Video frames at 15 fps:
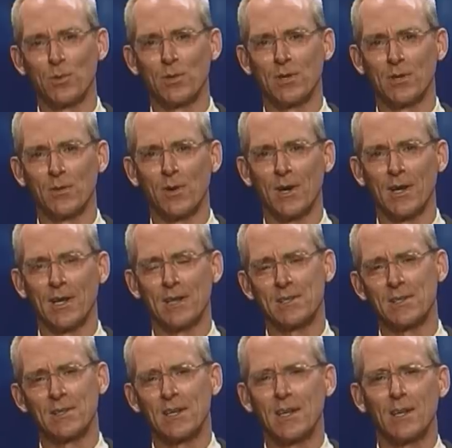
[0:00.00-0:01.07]
in Hawaii, I should
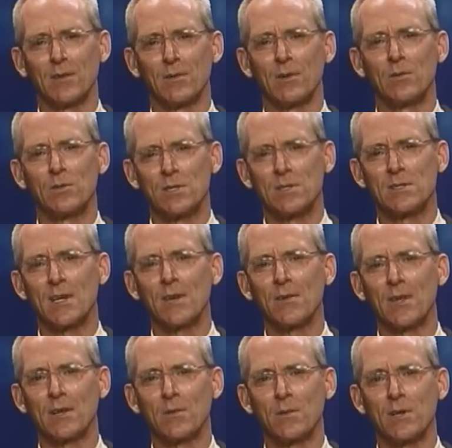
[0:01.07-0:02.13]
think, and we should settle
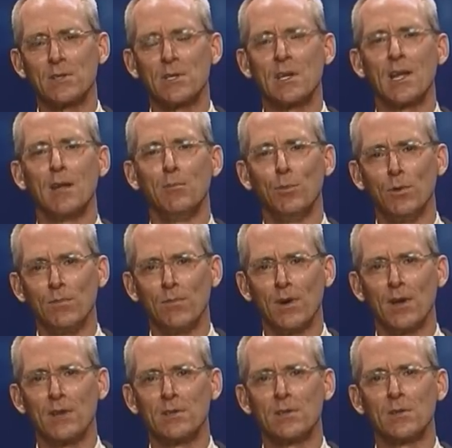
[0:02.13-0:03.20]
that question and move
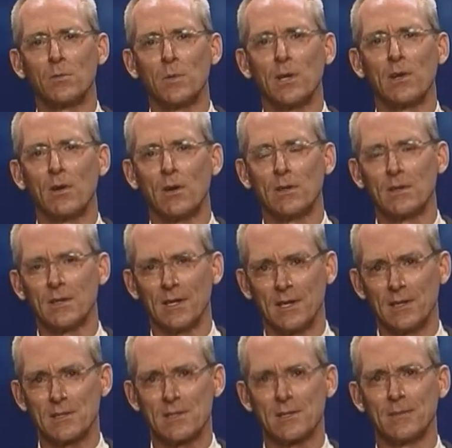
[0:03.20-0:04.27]
on to the really hard
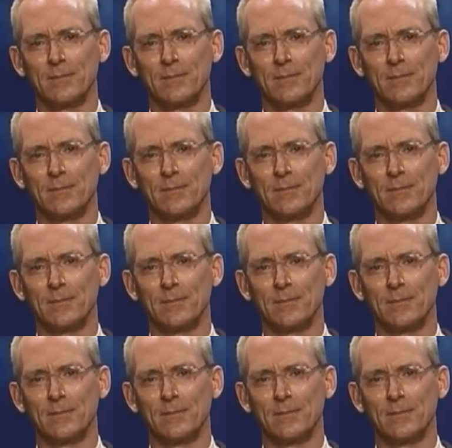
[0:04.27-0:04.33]
things.